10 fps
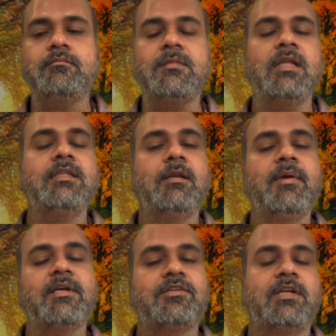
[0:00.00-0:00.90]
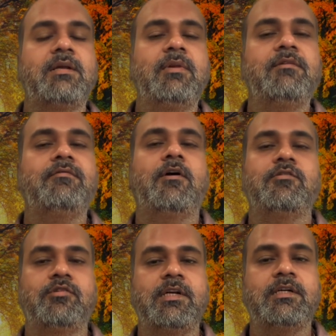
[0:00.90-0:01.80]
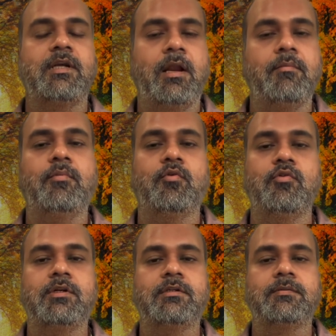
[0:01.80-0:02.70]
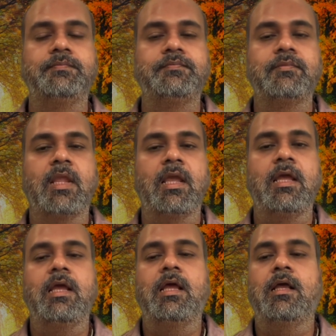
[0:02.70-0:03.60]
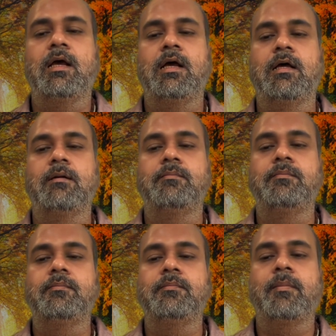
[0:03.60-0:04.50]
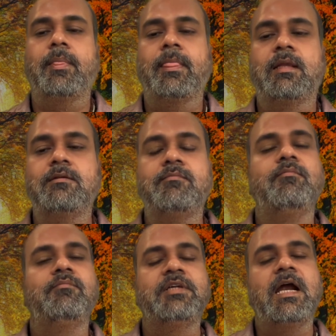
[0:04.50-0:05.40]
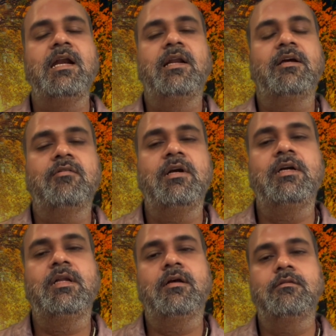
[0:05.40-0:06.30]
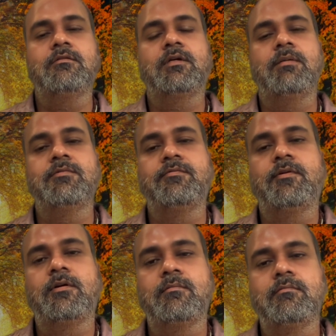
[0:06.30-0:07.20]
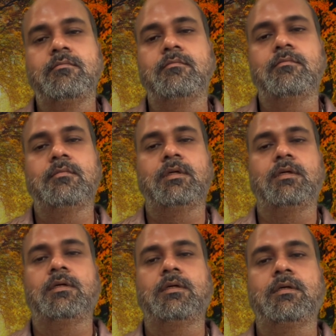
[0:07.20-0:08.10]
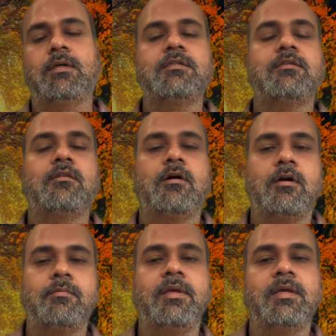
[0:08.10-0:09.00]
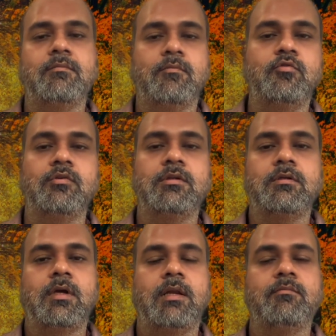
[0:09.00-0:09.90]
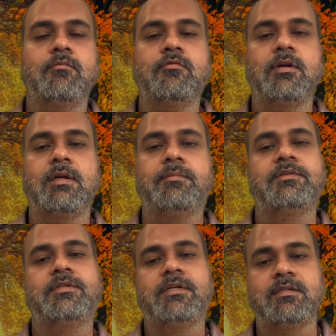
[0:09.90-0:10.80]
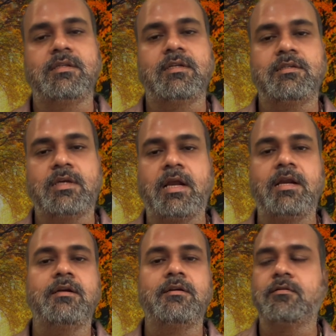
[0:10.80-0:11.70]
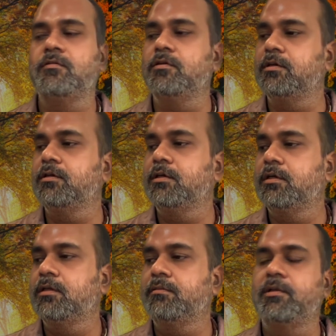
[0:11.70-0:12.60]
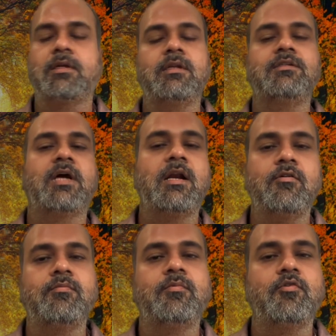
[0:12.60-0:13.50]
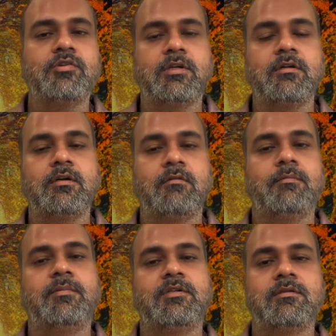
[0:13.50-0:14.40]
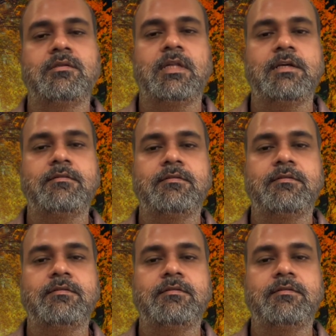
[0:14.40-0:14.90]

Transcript: They'll be extremely fortunate and bold. Uh, Childlike quality also comes from its lord being moon, and moon represents the childhood, basically childhood portion of the person's life.